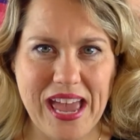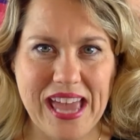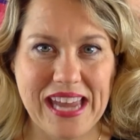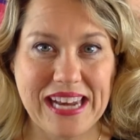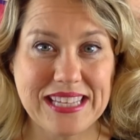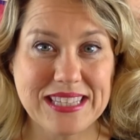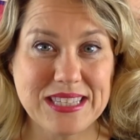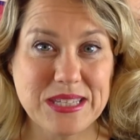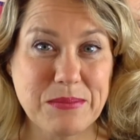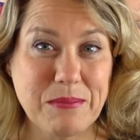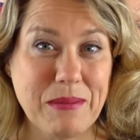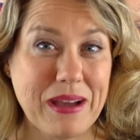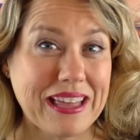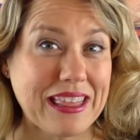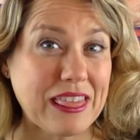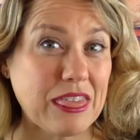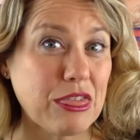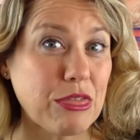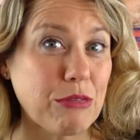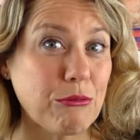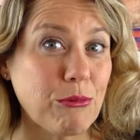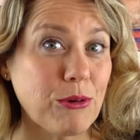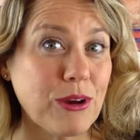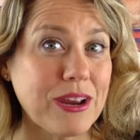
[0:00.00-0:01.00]
and it's my
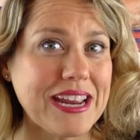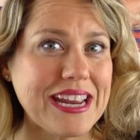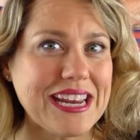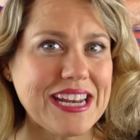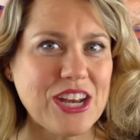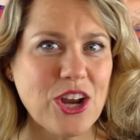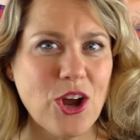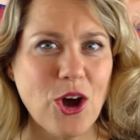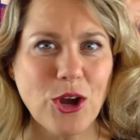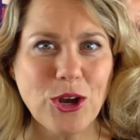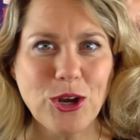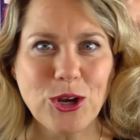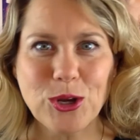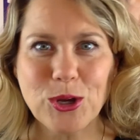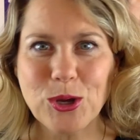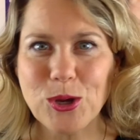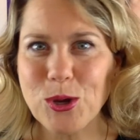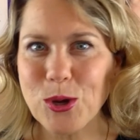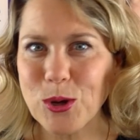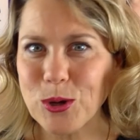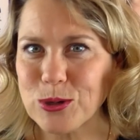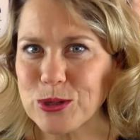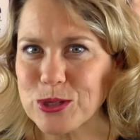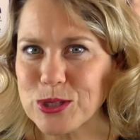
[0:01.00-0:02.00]
3 not
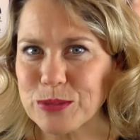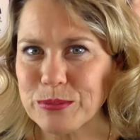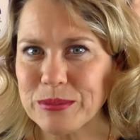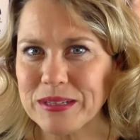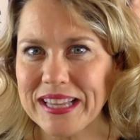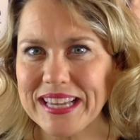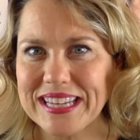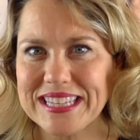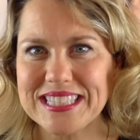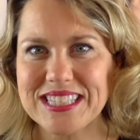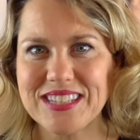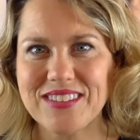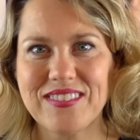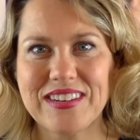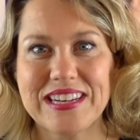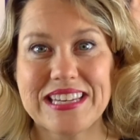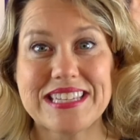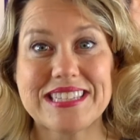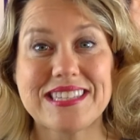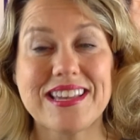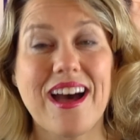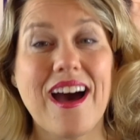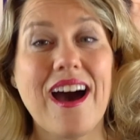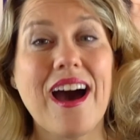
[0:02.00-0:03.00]
negotiable activities